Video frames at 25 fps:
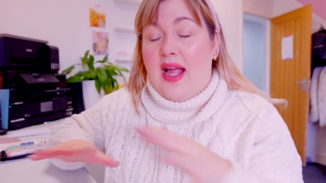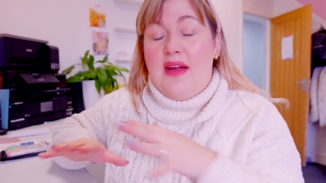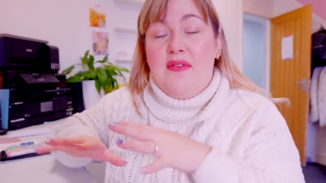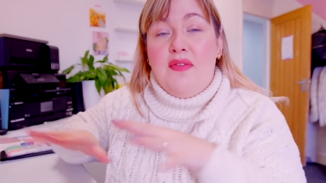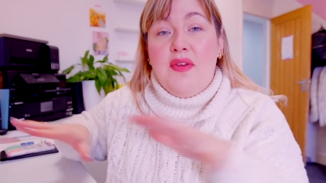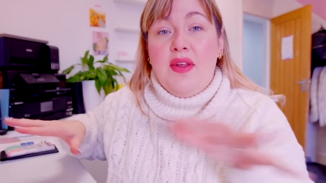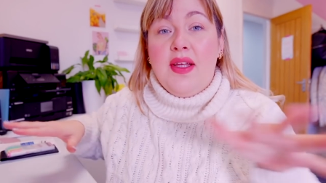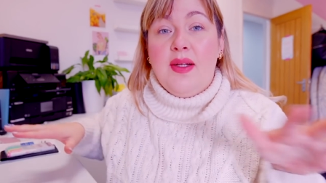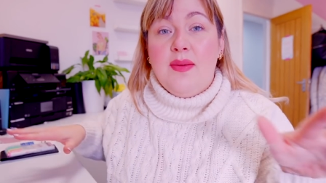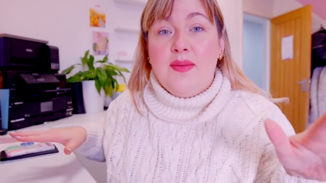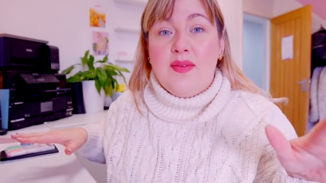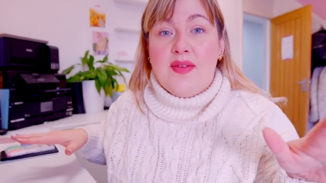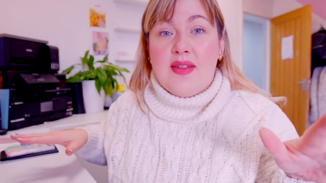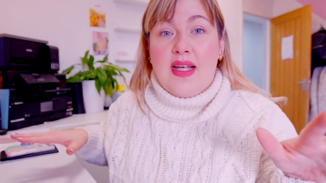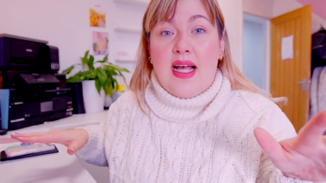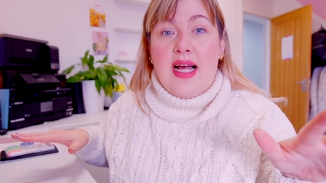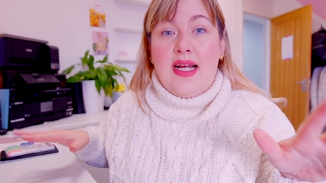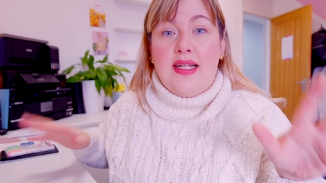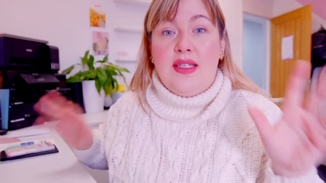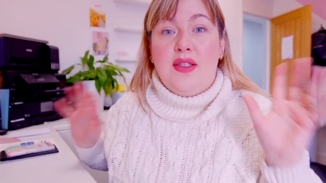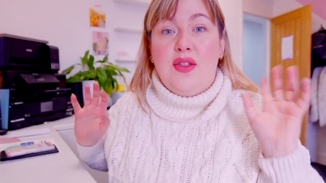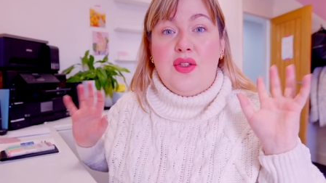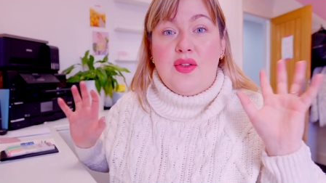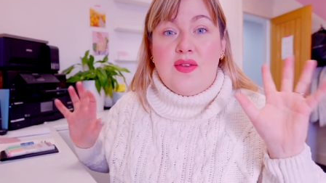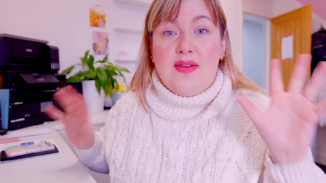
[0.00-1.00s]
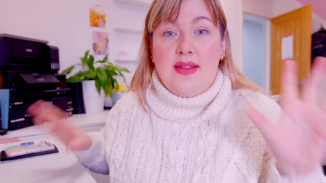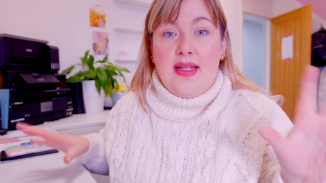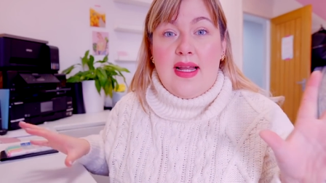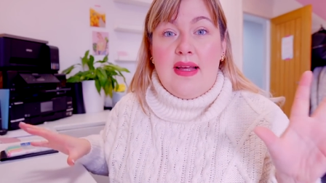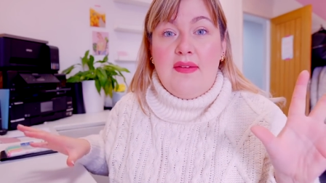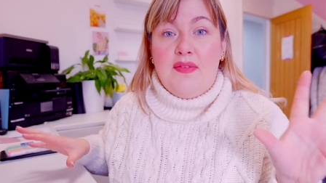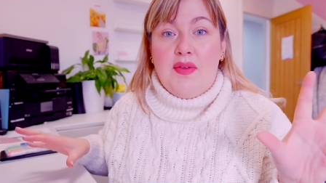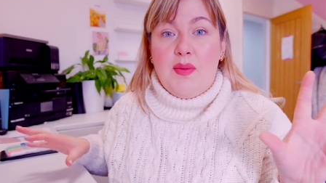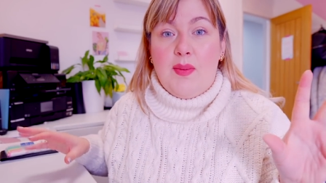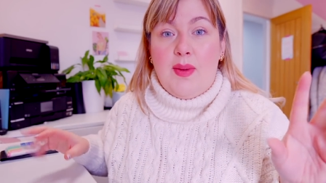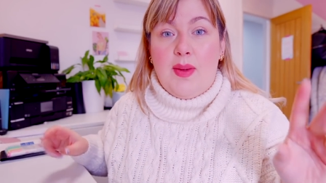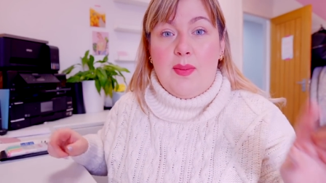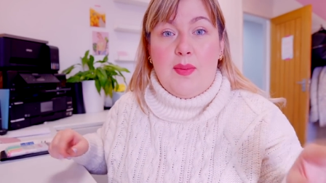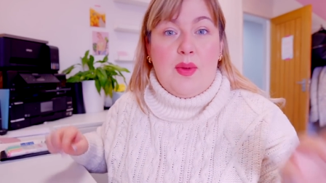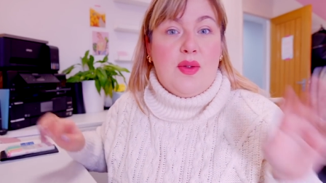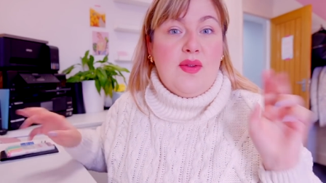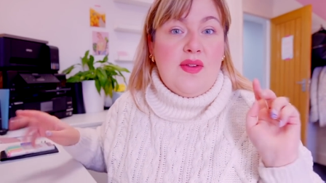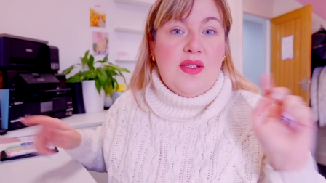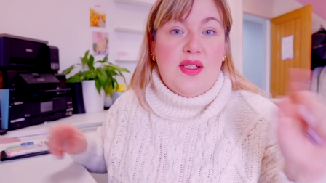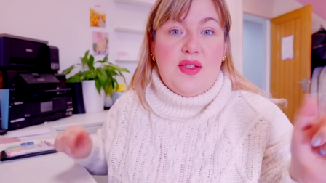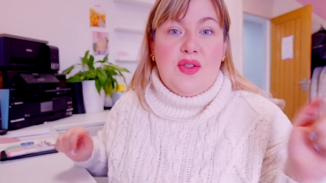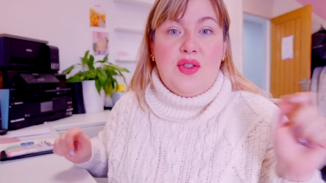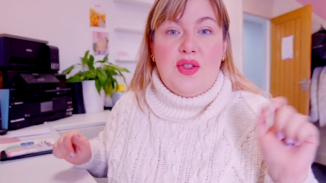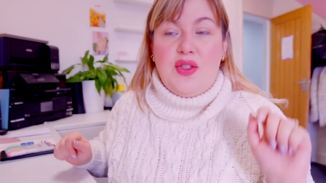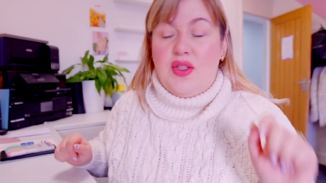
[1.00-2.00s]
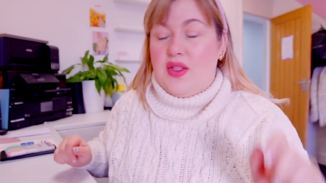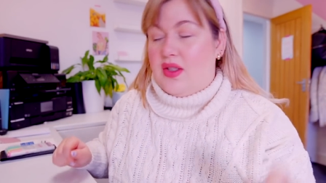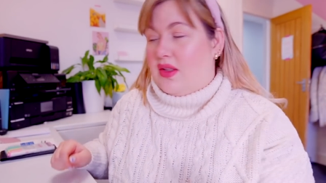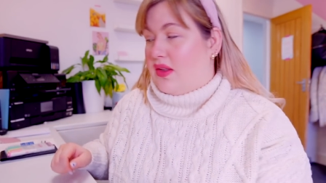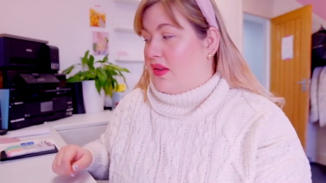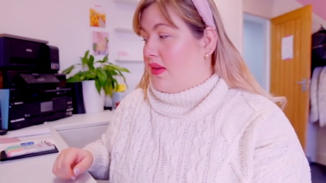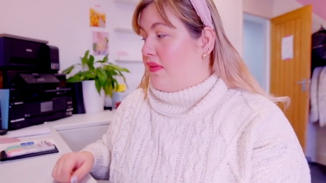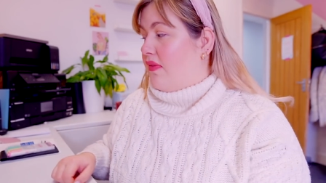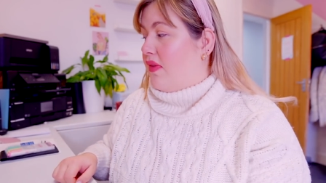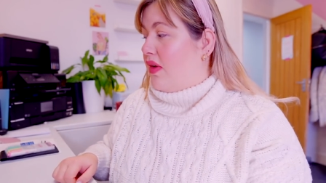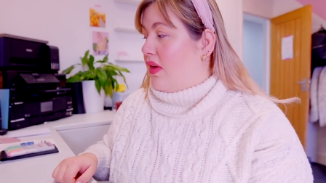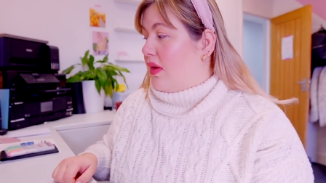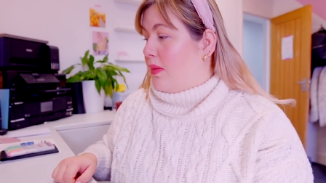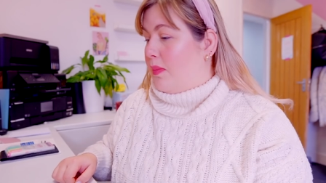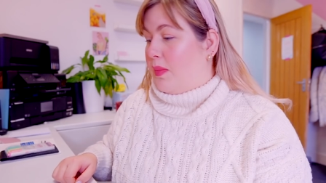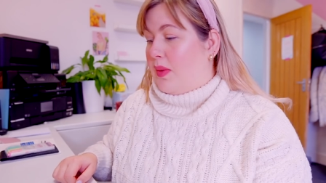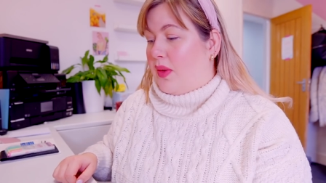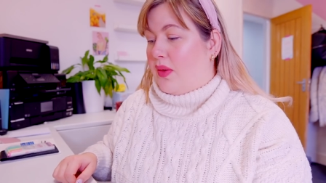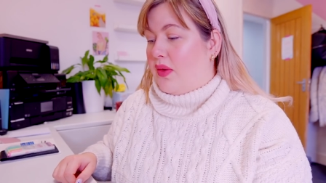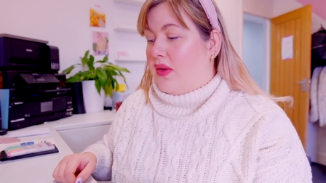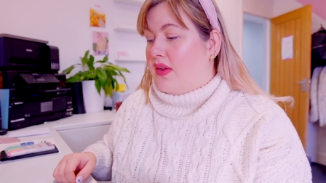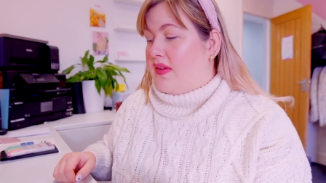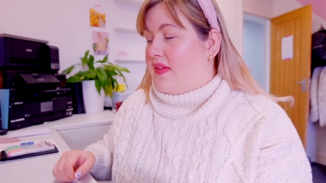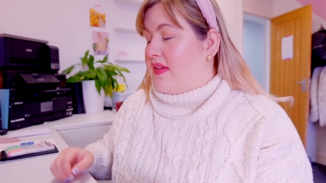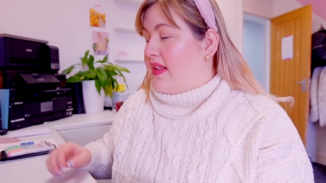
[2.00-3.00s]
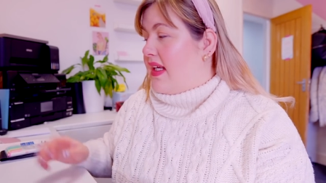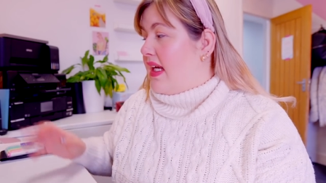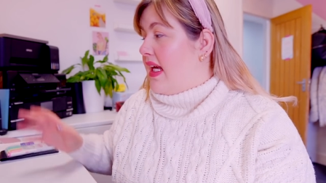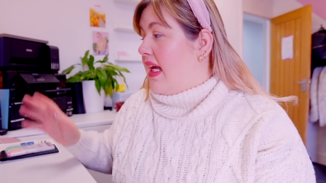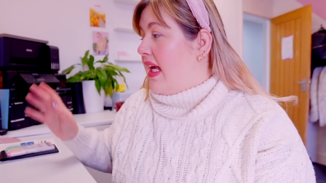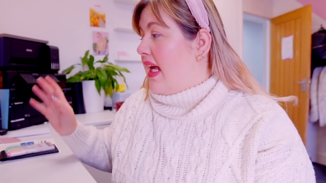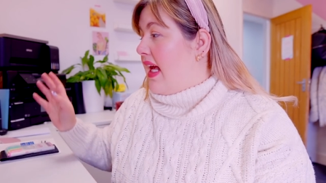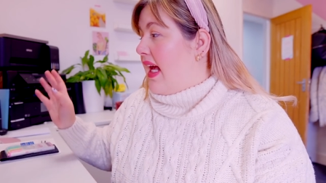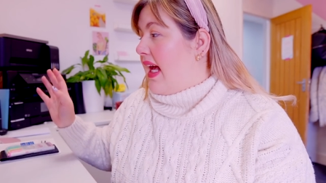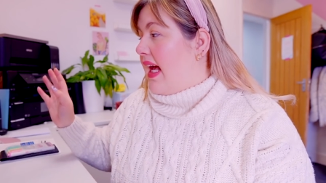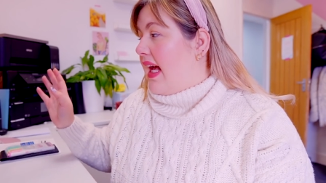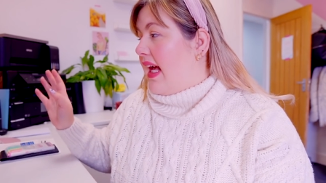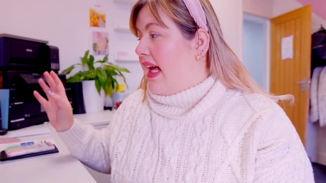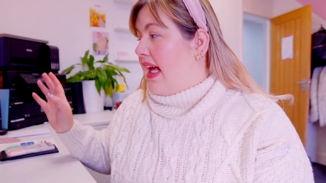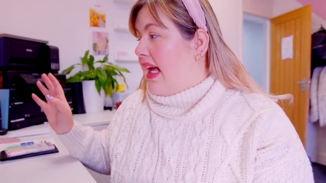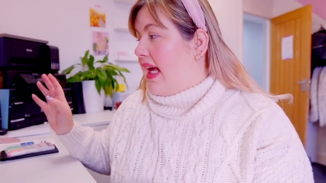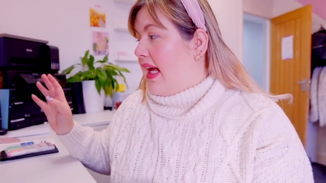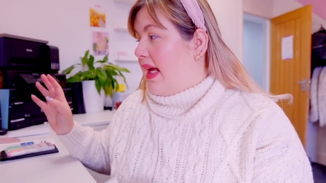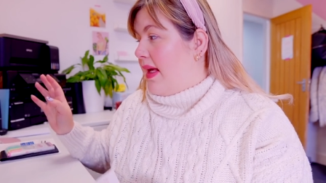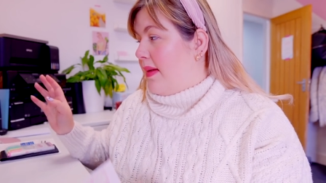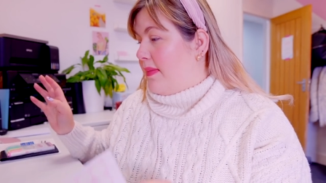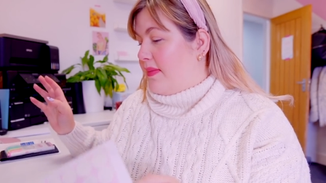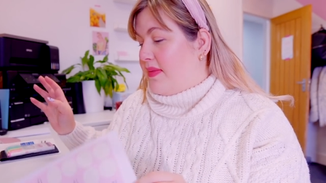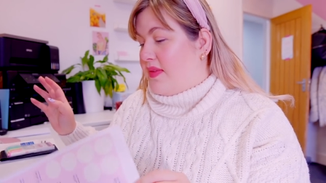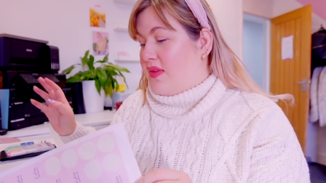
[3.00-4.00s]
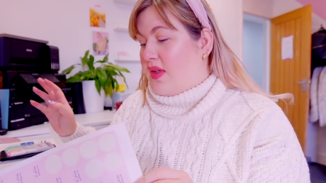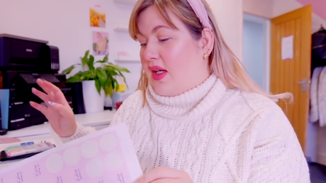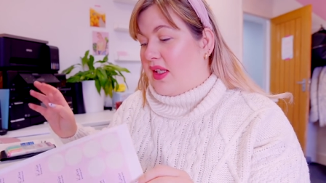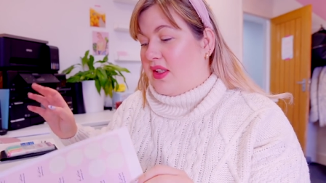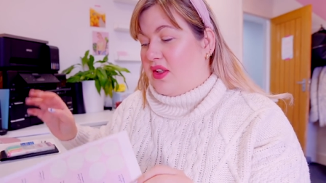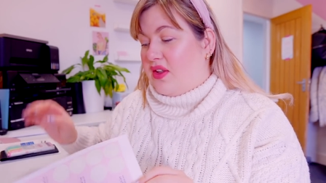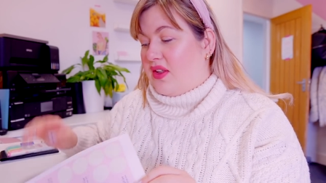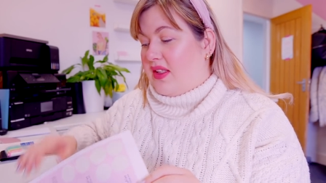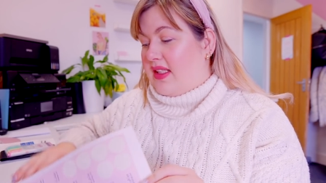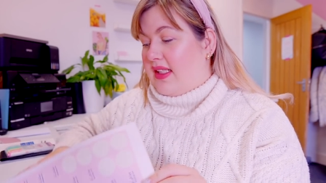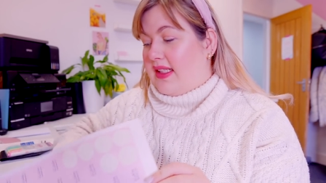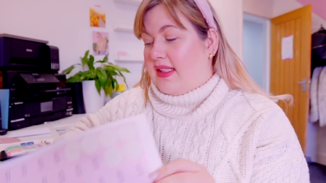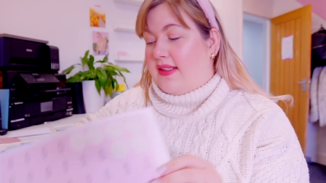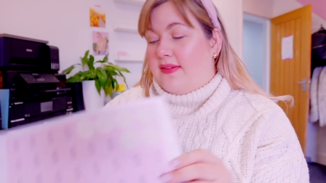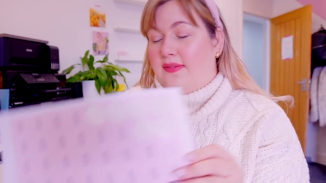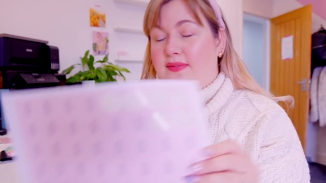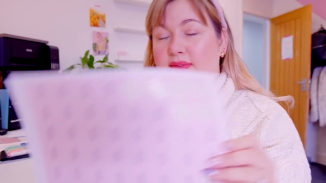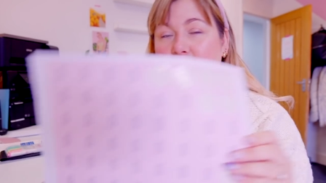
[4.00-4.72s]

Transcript: everything was kind of just left the way it was i just turned off all the plugs um, so i just need to